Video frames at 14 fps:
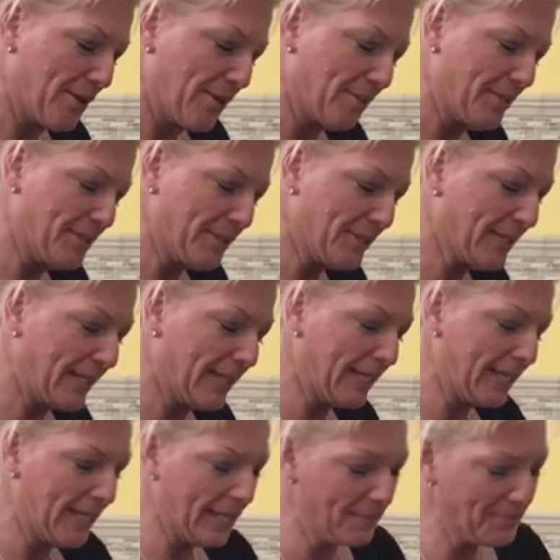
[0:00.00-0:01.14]
we're just gonna
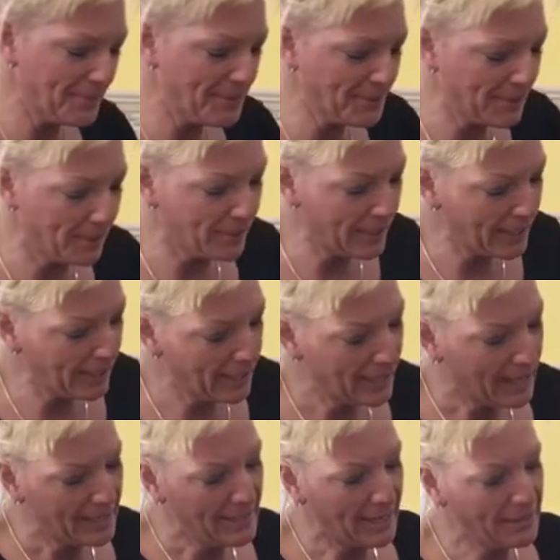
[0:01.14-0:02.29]
keep stirring.
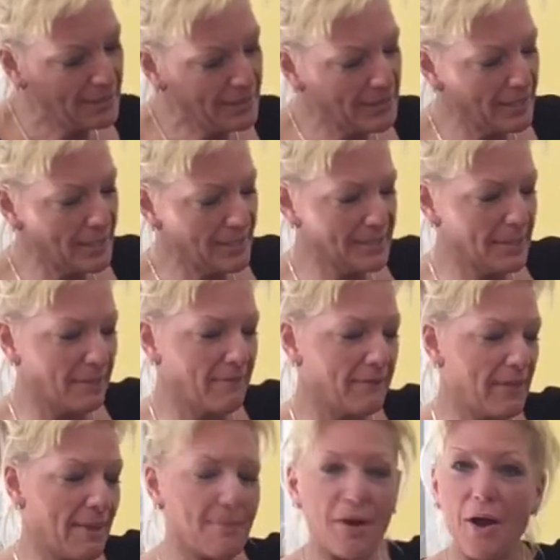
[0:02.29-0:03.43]
Now you see that some of
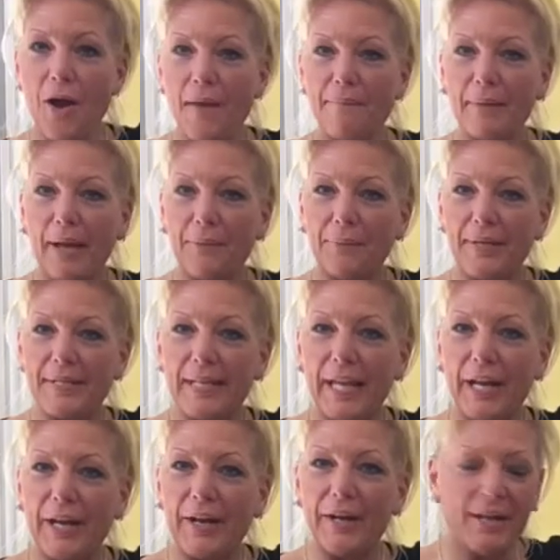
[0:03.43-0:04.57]
them are on my whisk
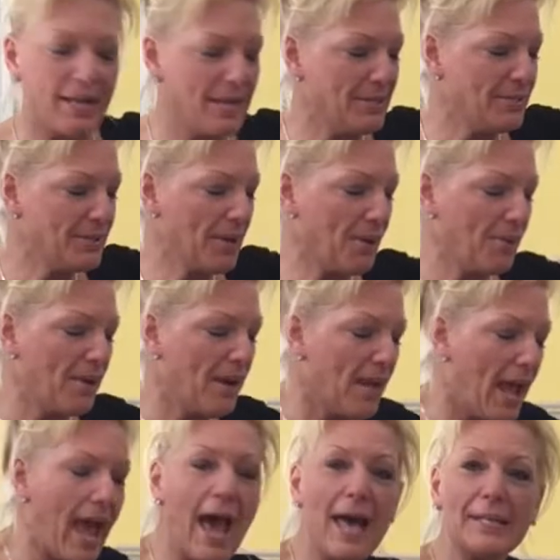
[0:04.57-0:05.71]
here. So
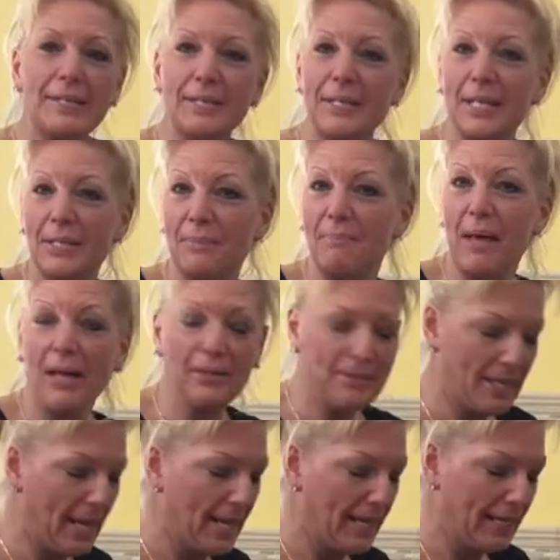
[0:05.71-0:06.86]
as this melts
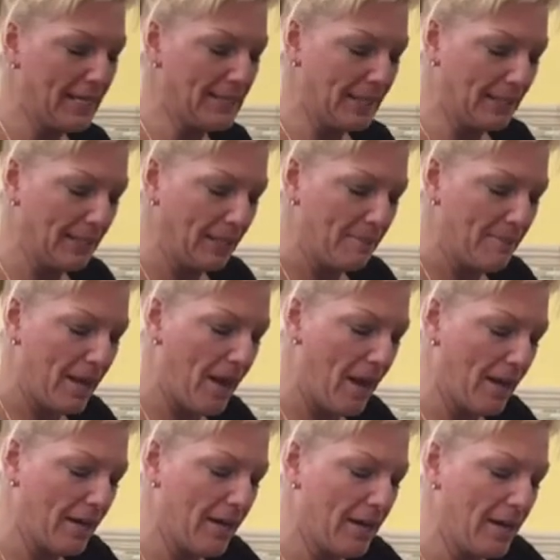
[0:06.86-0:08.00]
and it gets a little bit
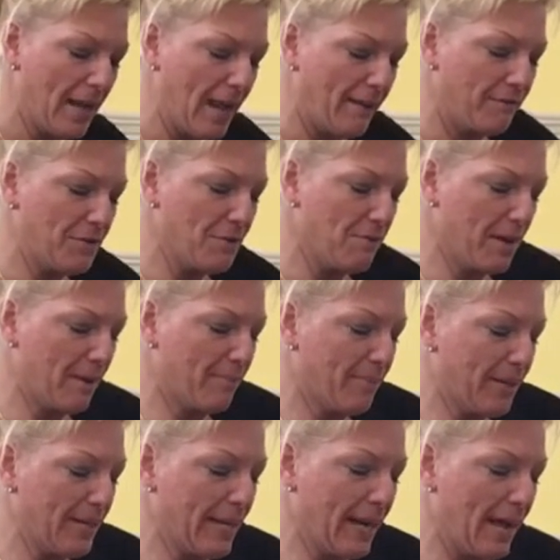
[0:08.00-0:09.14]
hotter, if you wanna
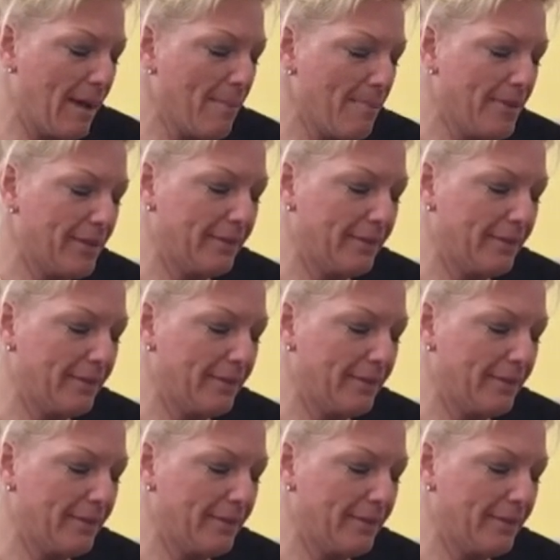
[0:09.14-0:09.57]
bring it up,